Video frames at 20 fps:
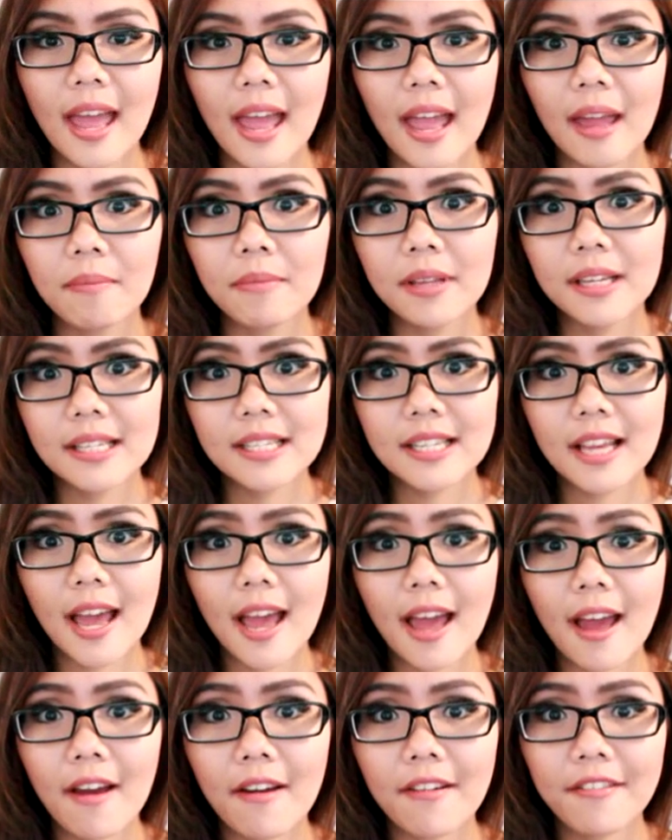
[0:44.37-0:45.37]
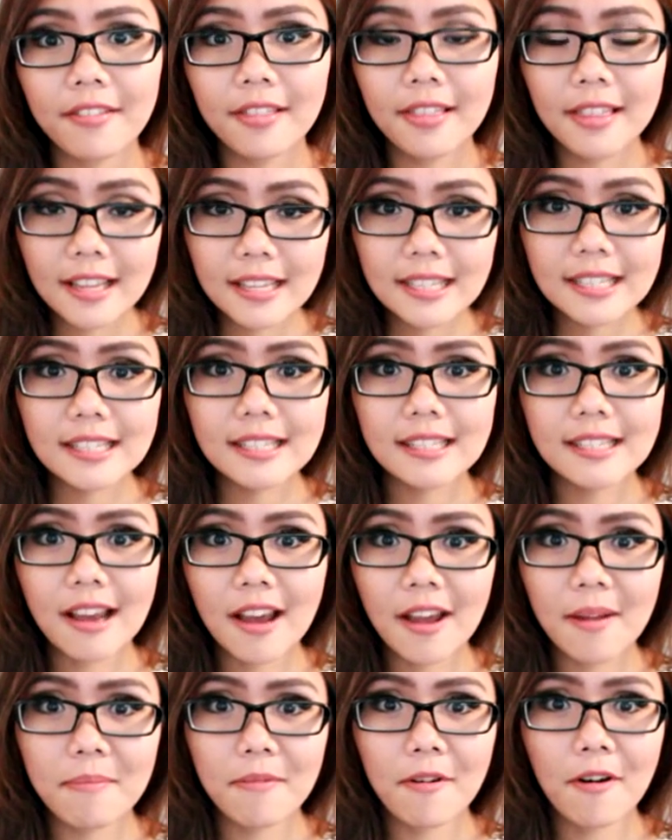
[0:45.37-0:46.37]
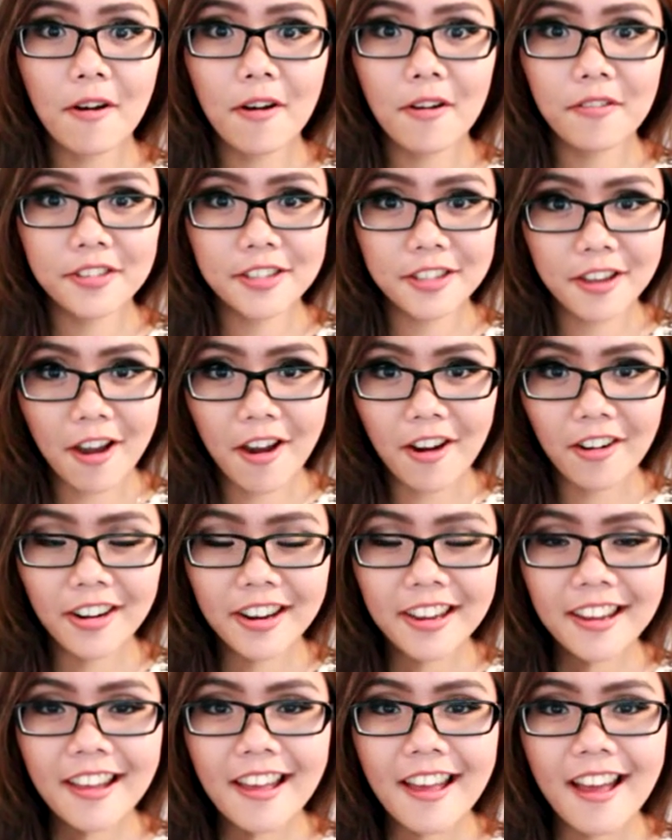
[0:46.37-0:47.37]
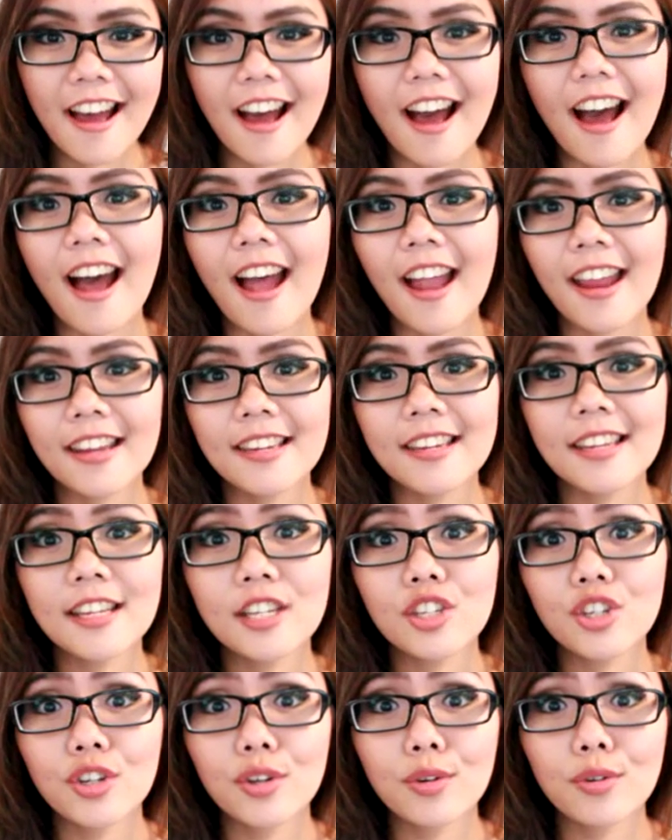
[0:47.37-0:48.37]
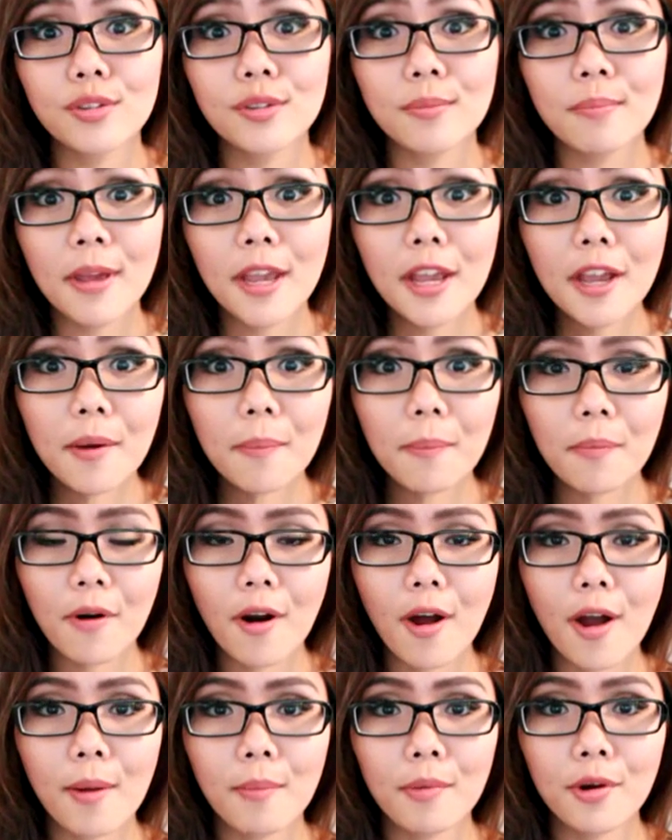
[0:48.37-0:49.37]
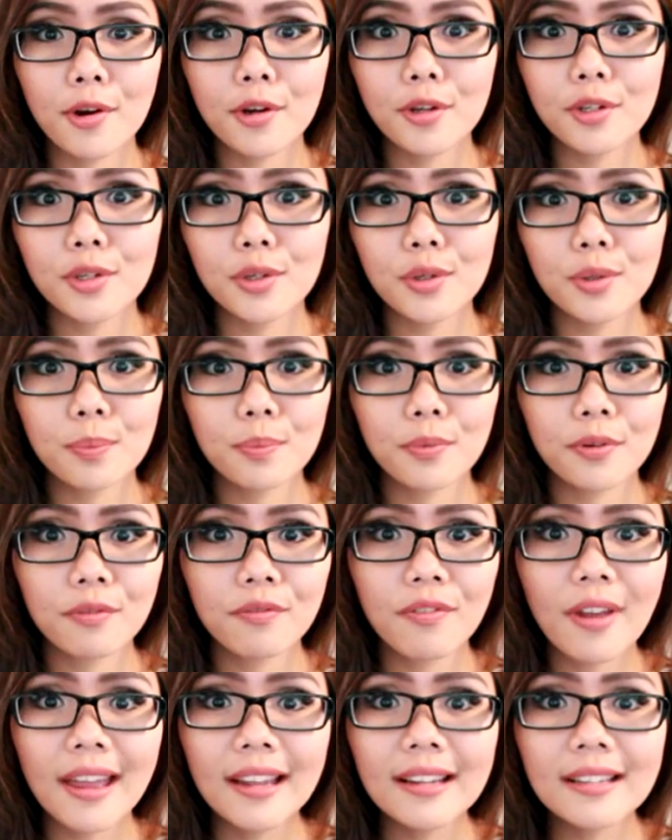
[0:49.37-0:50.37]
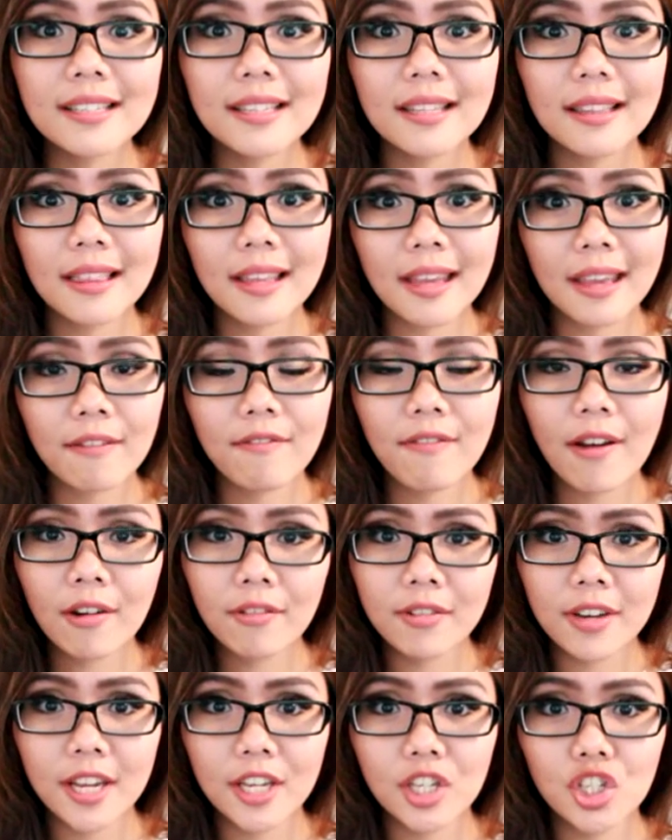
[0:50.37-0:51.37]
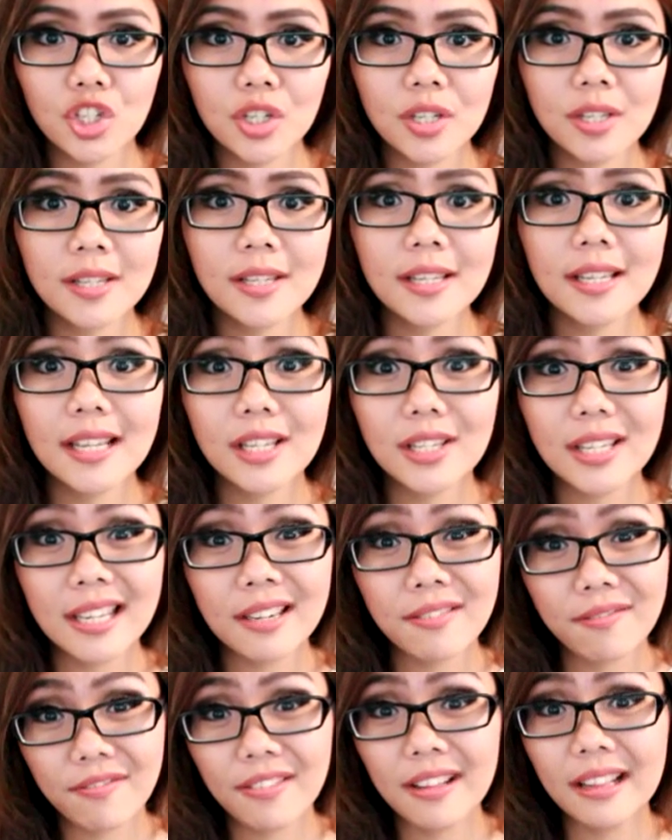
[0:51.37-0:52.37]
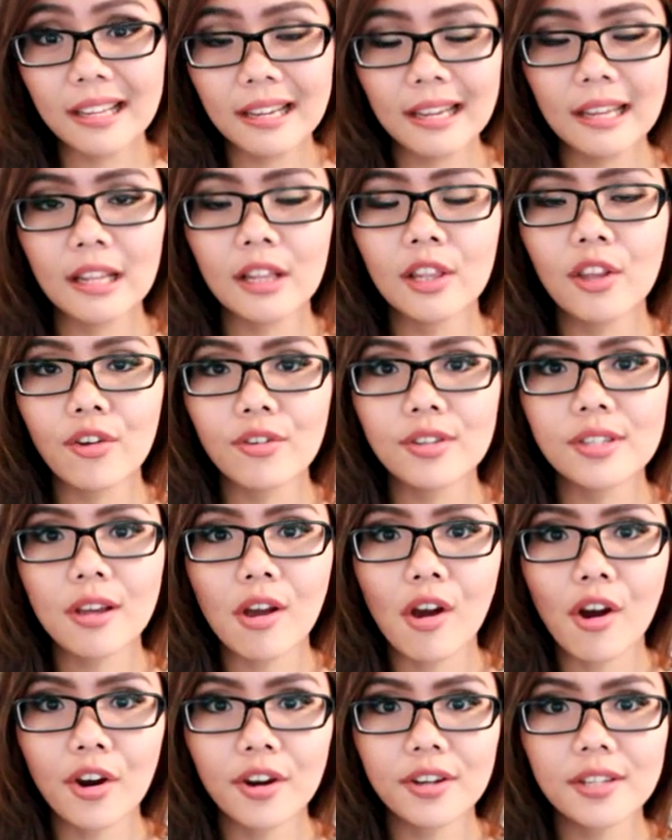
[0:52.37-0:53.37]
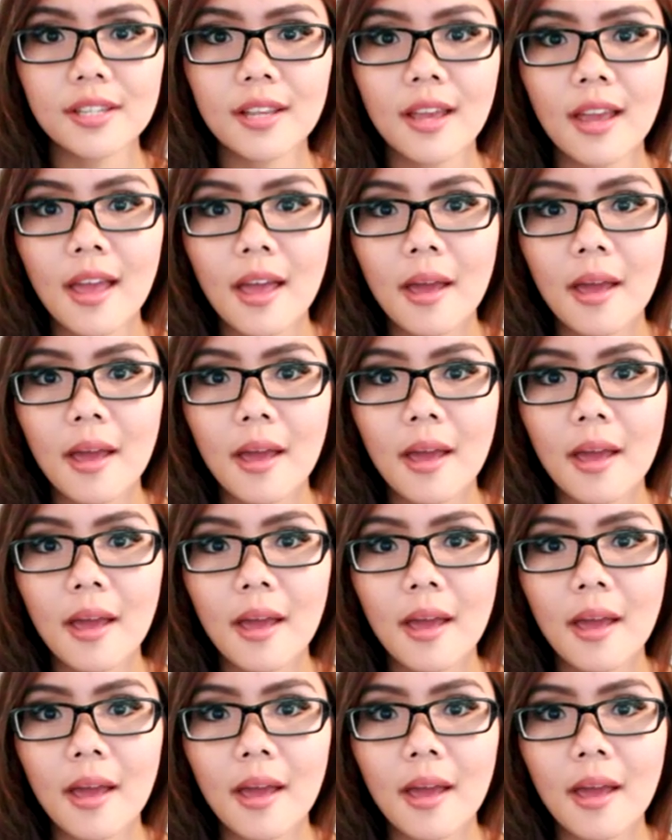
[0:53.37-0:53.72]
And because I have this type of scarring, I need to use a makeup primer to prevent the foundation in filling in those scars.